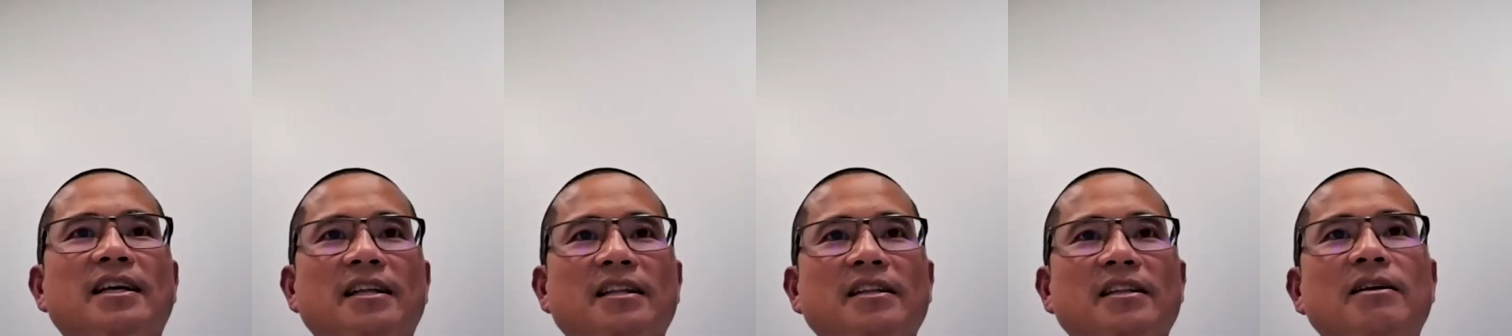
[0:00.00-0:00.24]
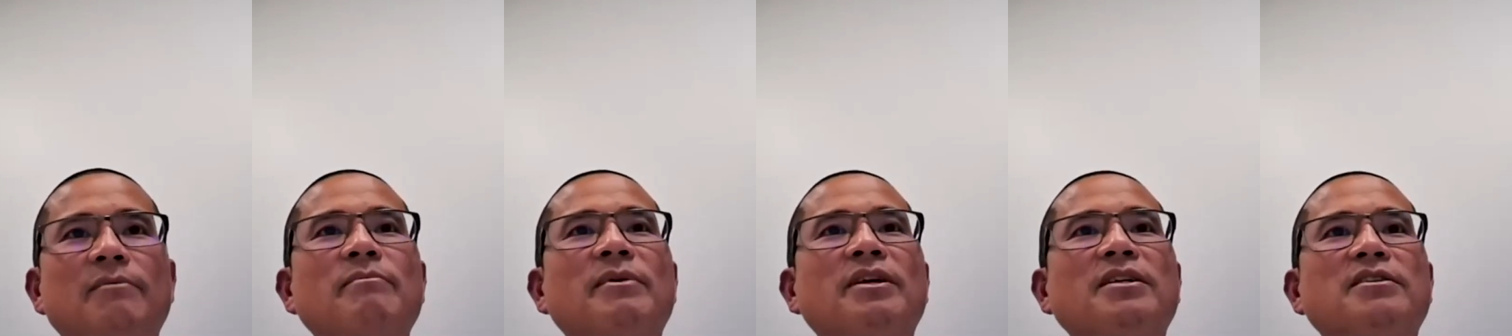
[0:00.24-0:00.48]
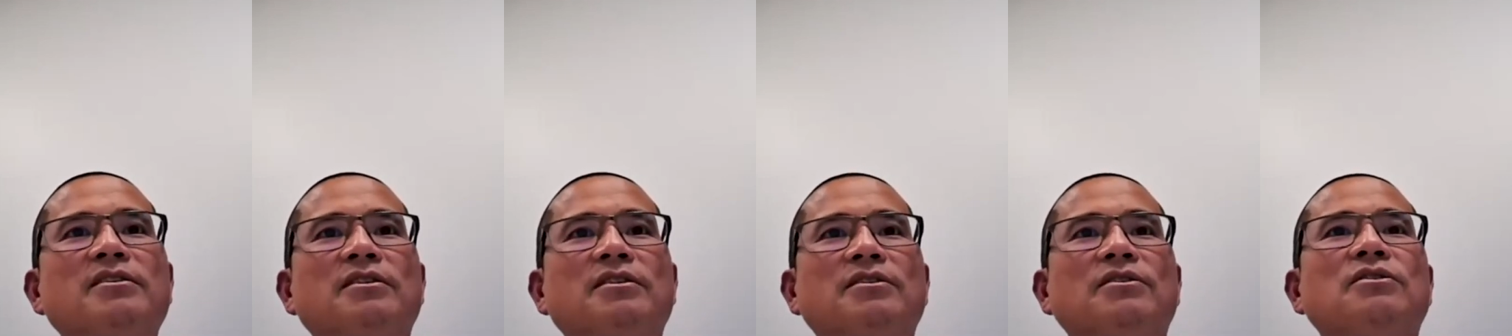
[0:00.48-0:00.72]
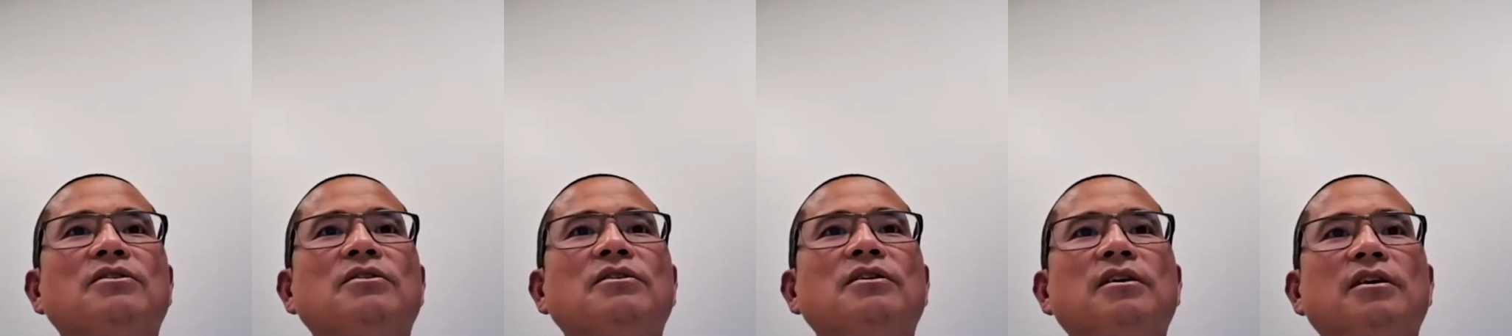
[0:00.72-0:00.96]
so that they can
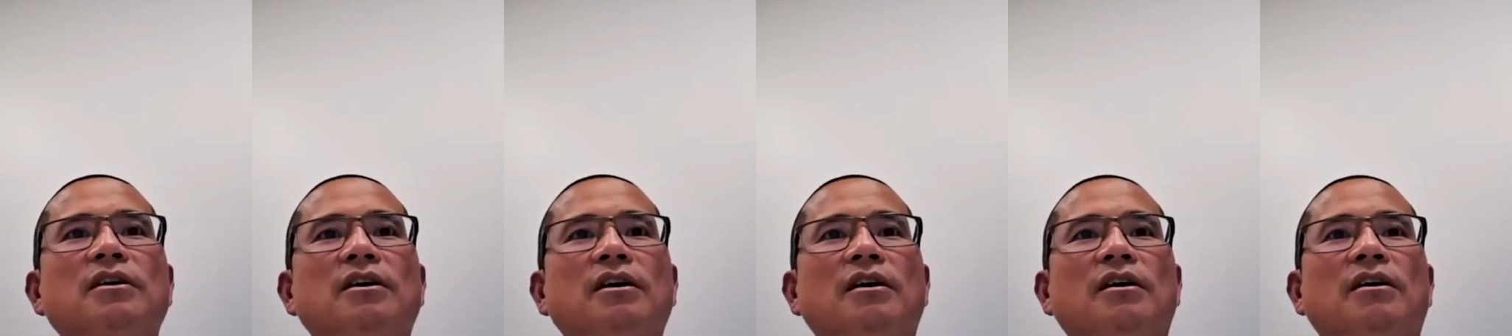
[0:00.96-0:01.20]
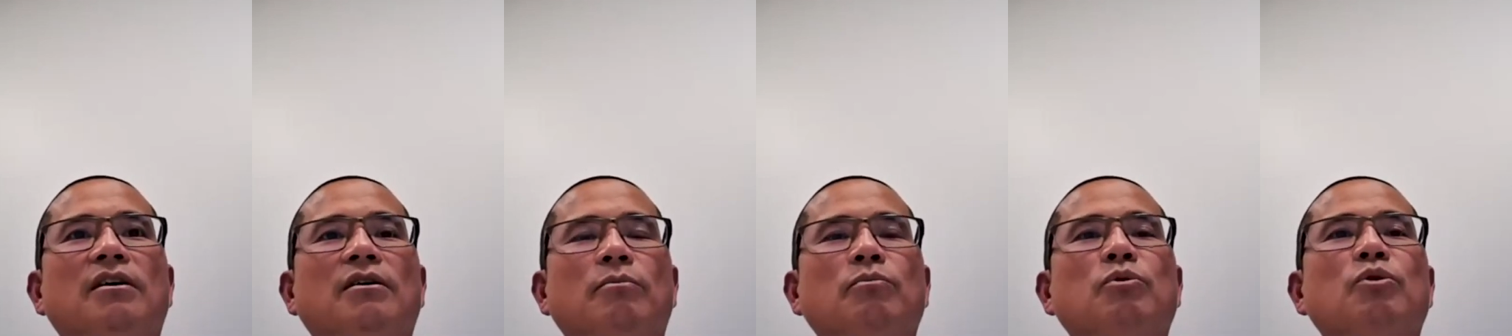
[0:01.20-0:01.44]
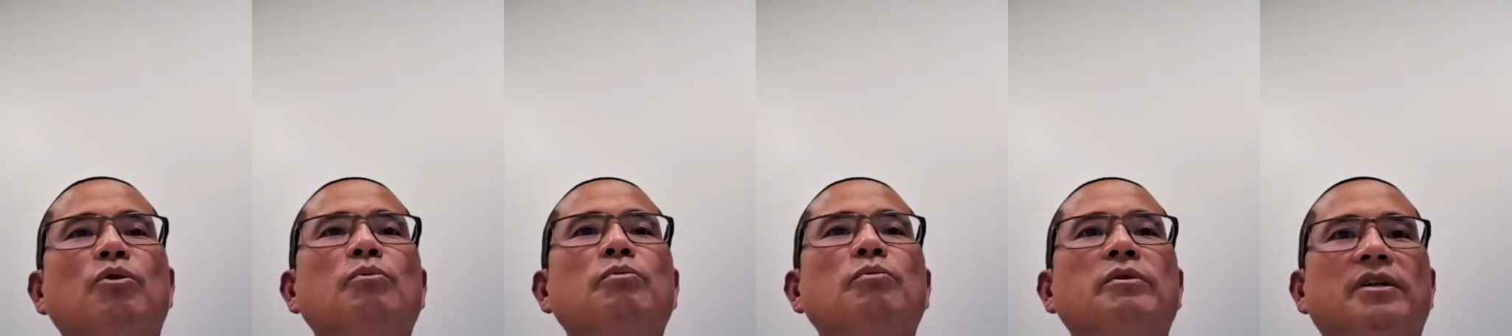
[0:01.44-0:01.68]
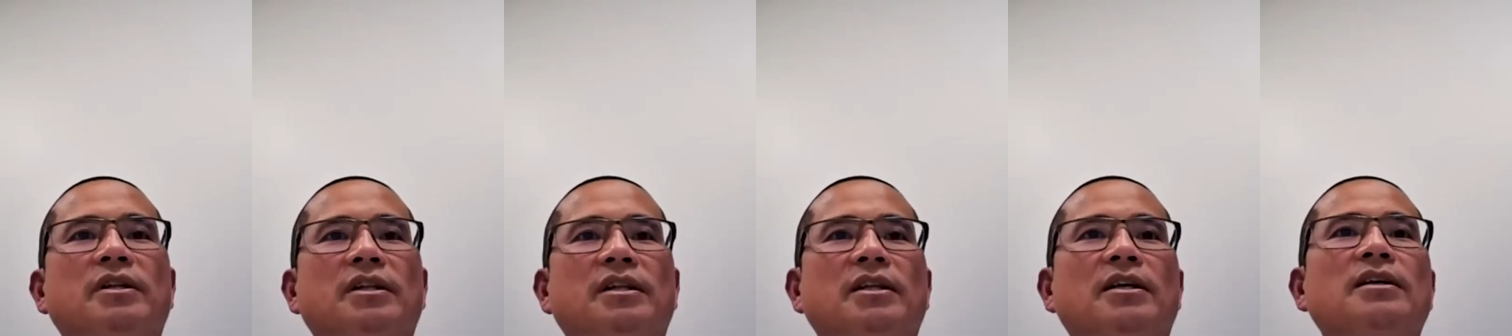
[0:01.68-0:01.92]
take in the
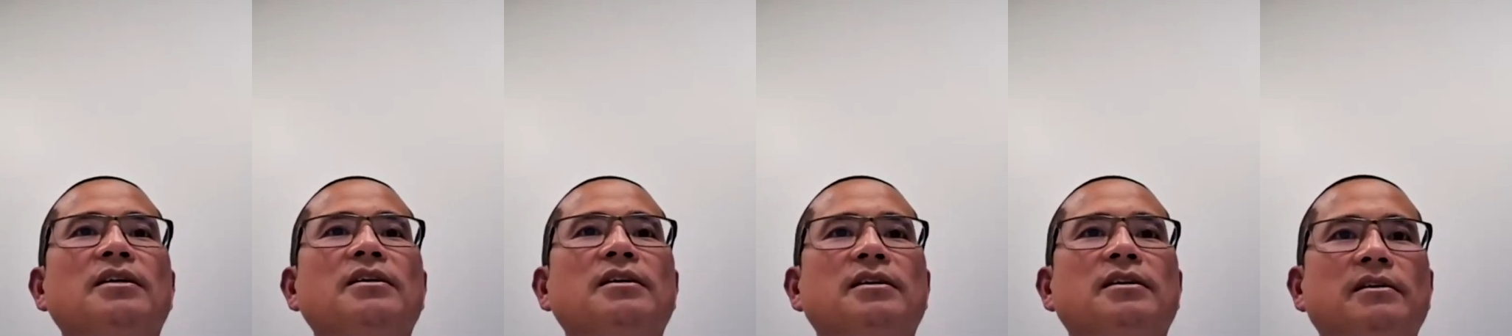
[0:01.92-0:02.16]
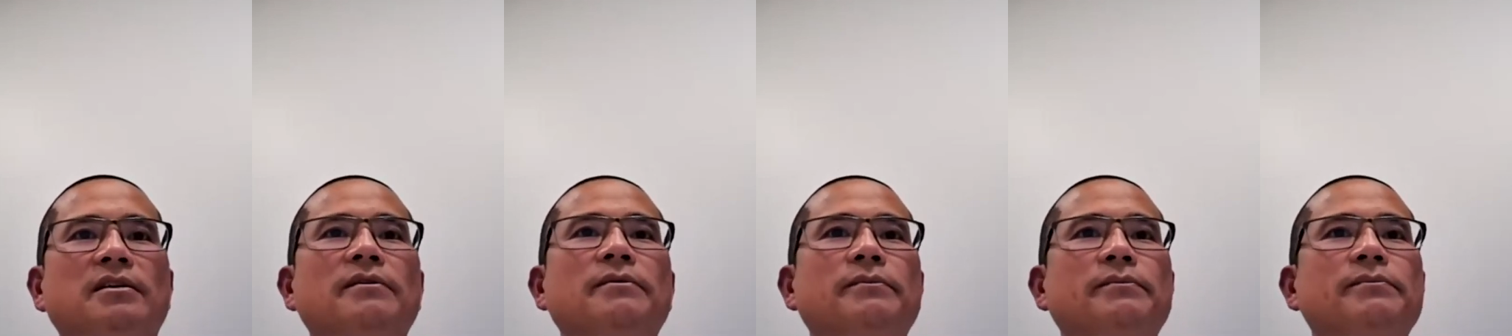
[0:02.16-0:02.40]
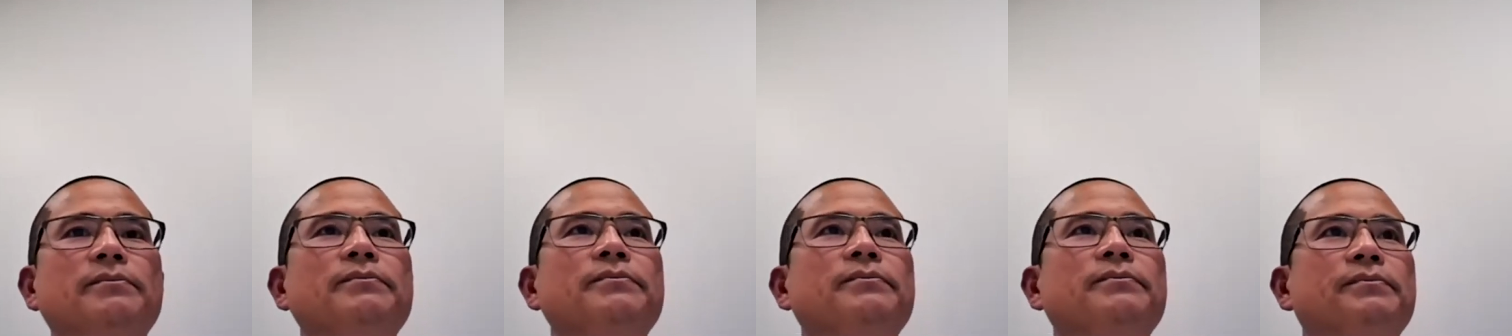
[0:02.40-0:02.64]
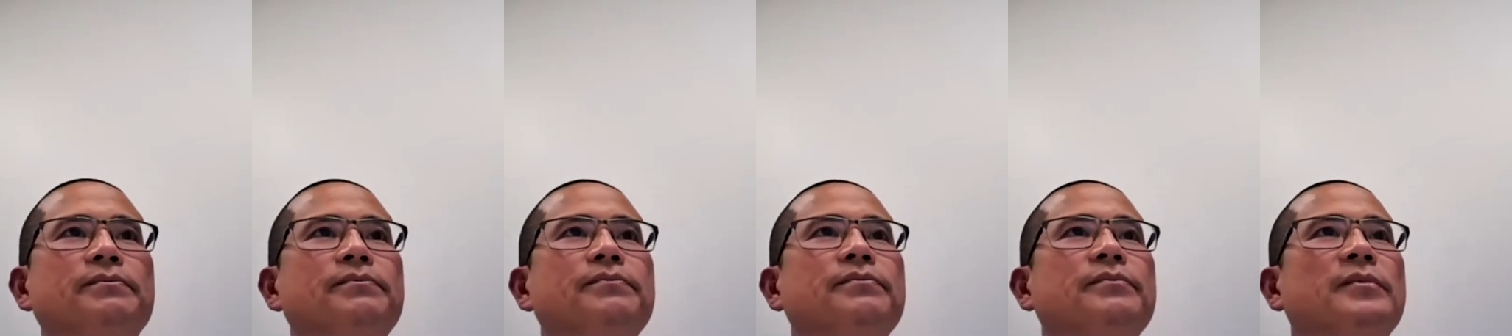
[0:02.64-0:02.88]
message uh,
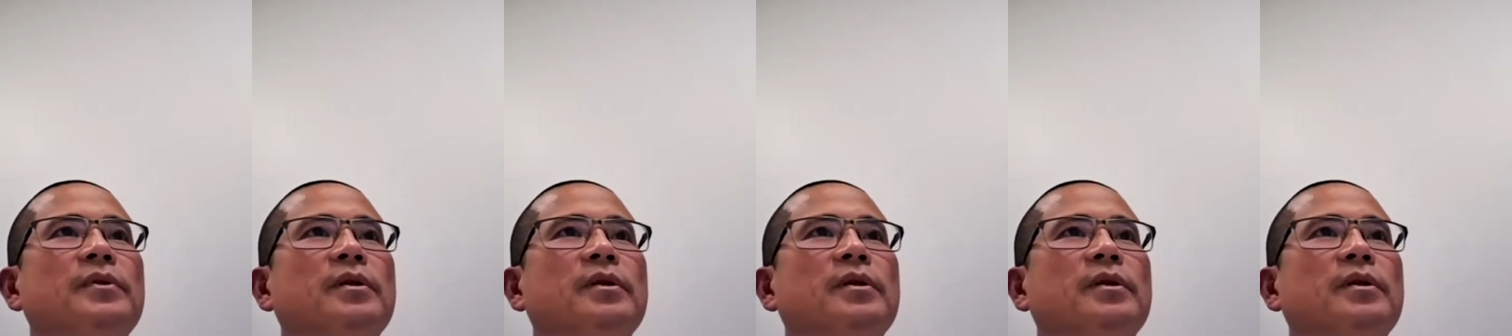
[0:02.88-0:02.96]
appropriately